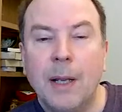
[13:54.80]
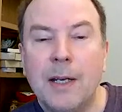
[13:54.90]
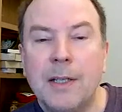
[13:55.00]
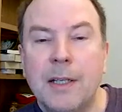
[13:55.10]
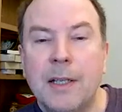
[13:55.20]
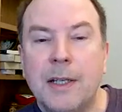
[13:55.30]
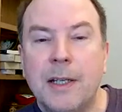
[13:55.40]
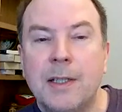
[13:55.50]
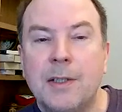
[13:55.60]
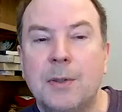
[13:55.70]
playing
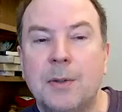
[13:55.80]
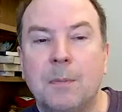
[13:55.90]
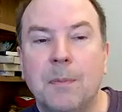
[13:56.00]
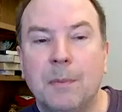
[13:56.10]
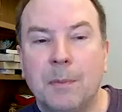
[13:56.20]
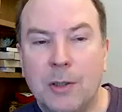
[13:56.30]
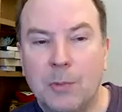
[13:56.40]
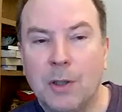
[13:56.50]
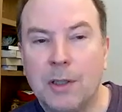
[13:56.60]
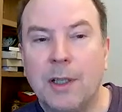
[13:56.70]
D&D in school,
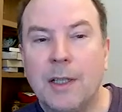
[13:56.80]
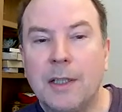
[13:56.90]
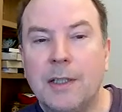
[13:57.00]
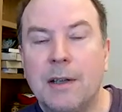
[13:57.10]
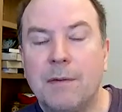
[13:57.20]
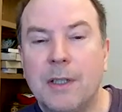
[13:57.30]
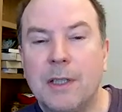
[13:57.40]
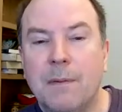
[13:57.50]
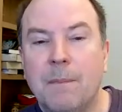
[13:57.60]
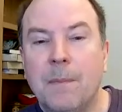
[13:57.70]
which was in
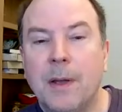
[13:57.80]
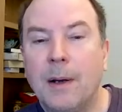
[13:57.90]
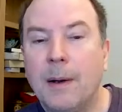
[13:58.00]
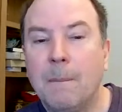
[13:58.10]
1977.